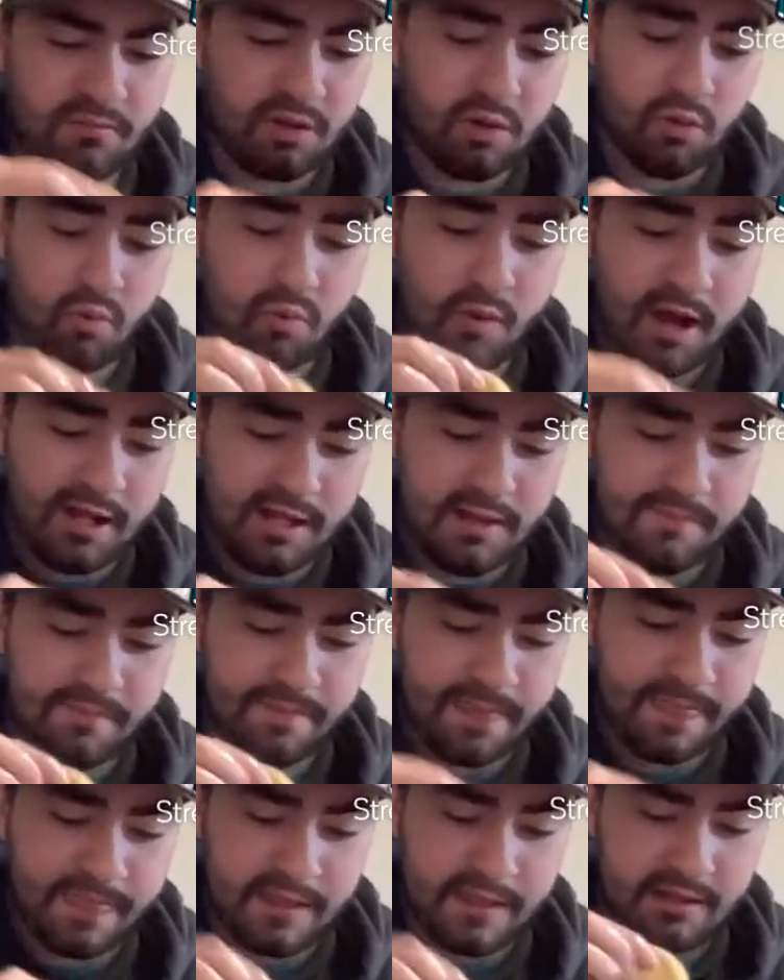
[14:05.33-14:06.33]
gonna wet it
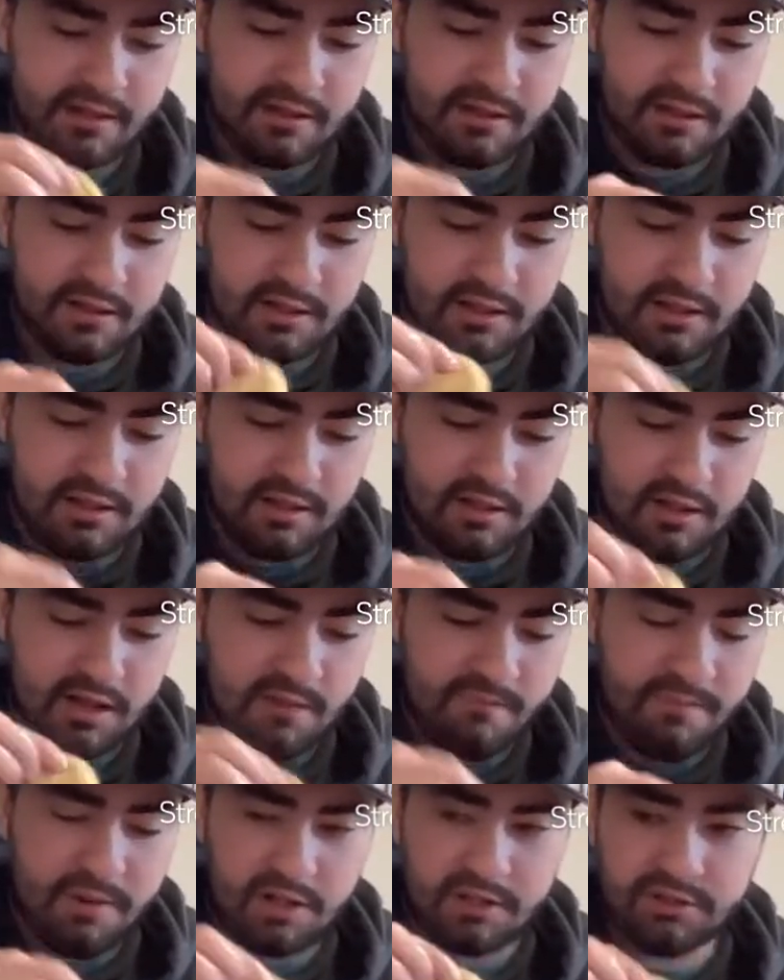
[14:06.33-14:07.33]
a
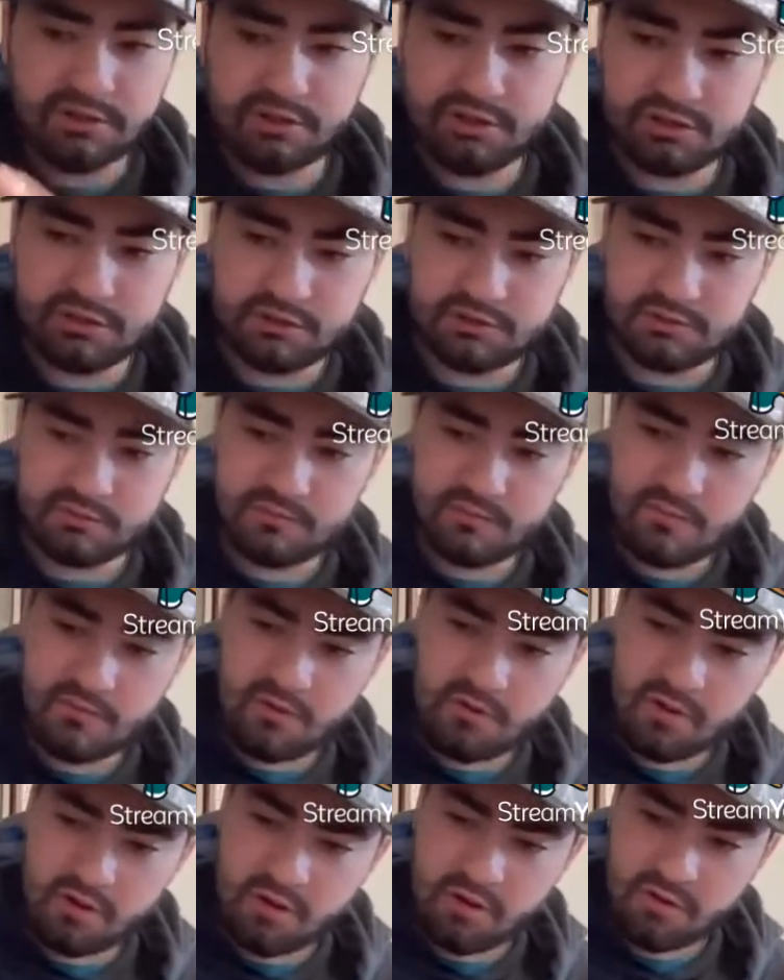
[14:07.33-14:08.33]
bunch,
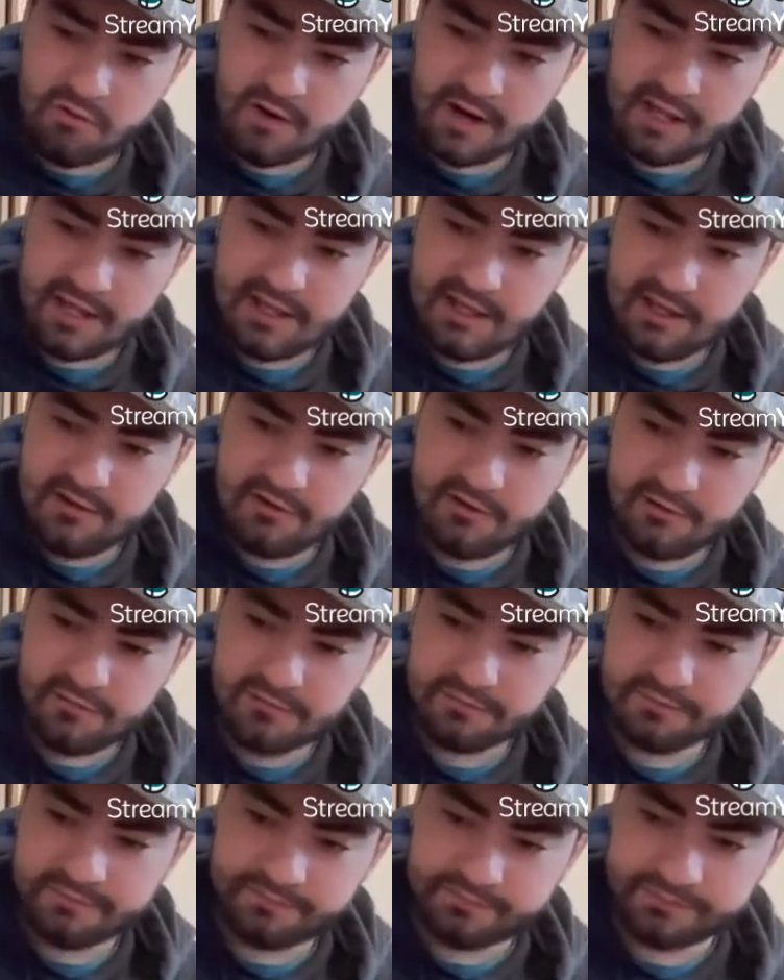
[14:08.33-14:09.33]
all right here.
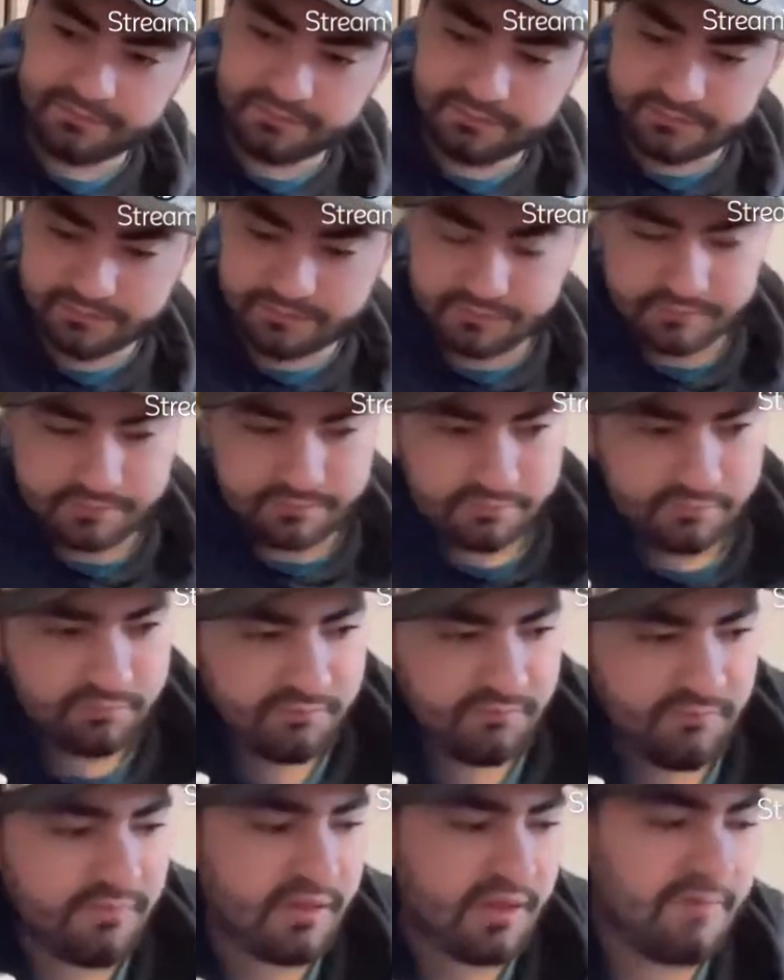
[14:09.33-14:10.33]

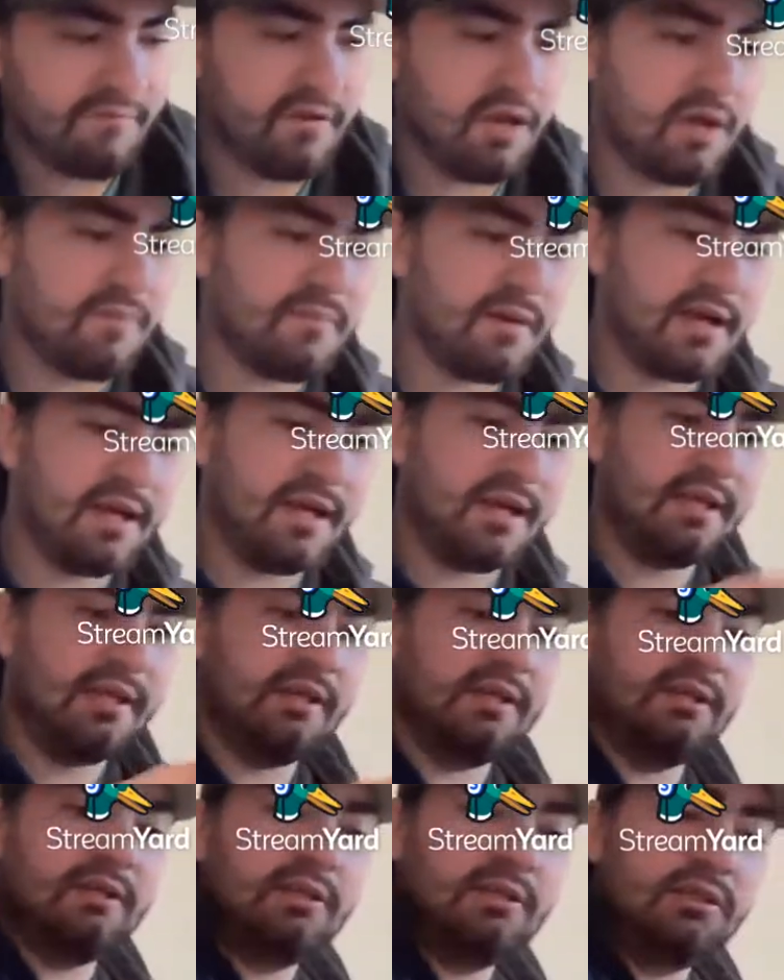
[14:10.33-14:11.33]
I got my
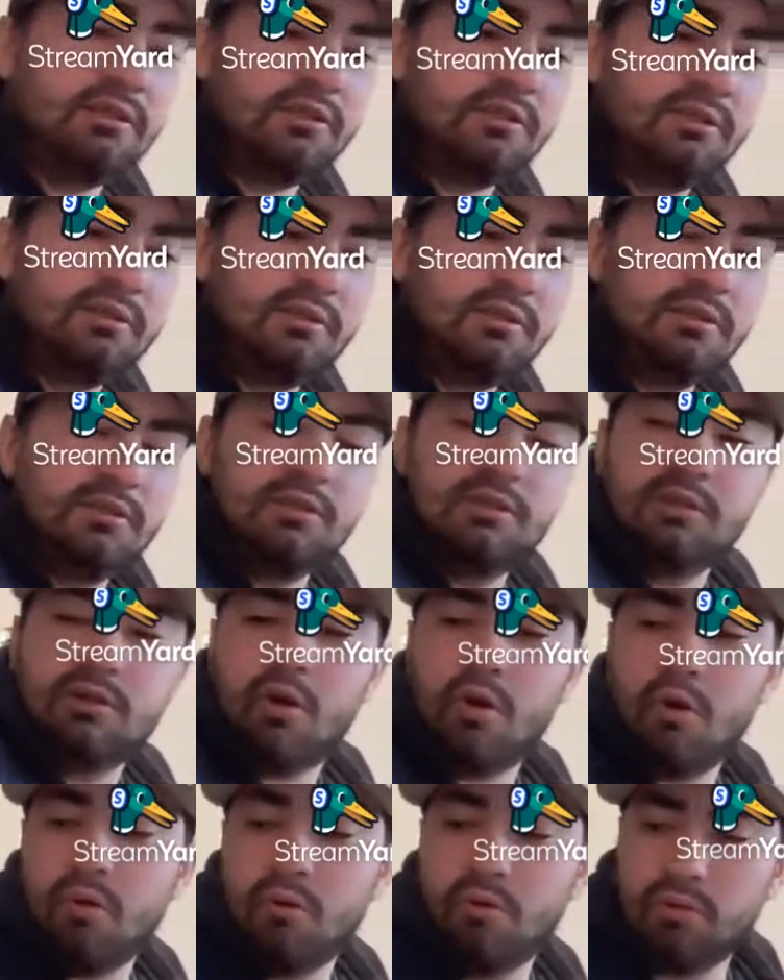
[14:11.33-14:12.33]

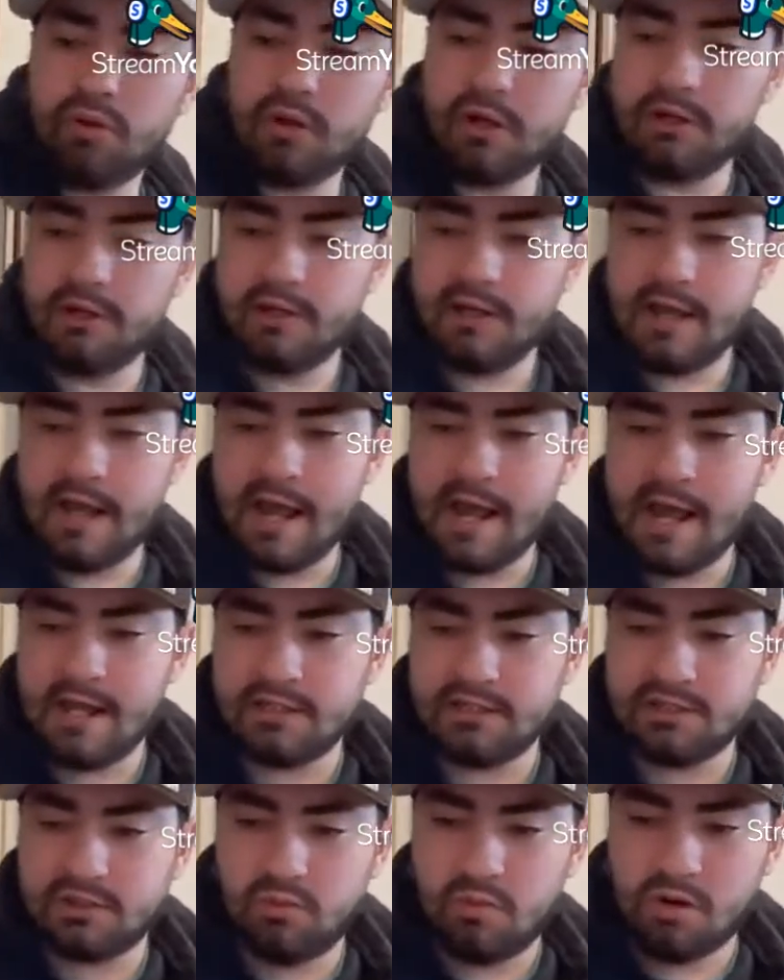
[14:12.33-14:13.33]
cold
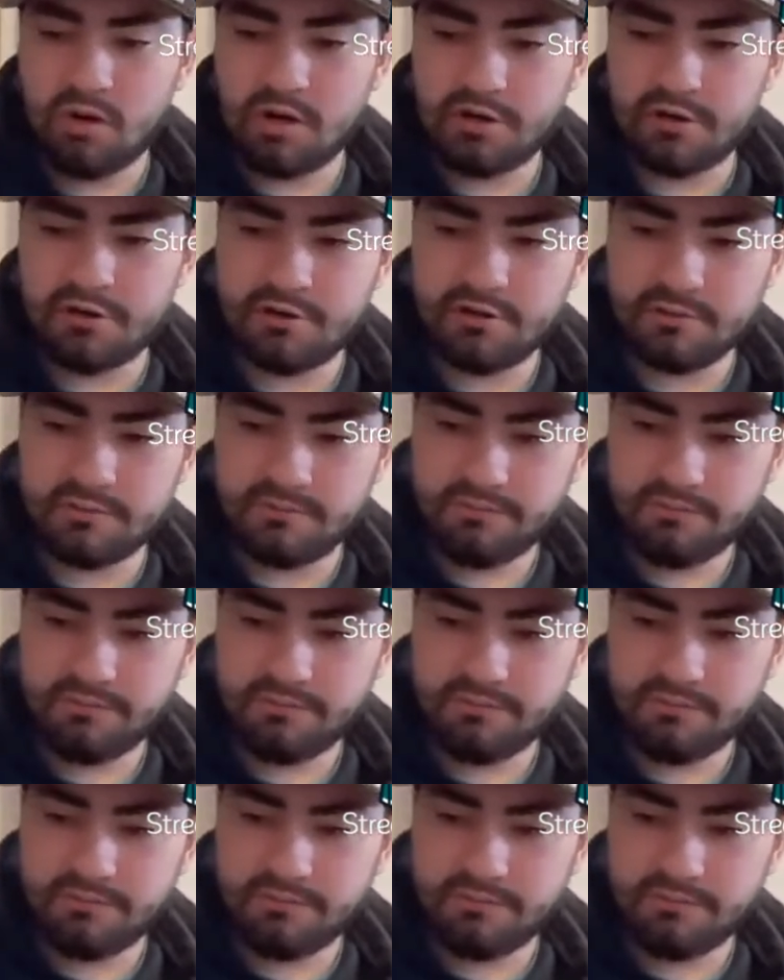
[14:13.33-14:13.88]
ass water.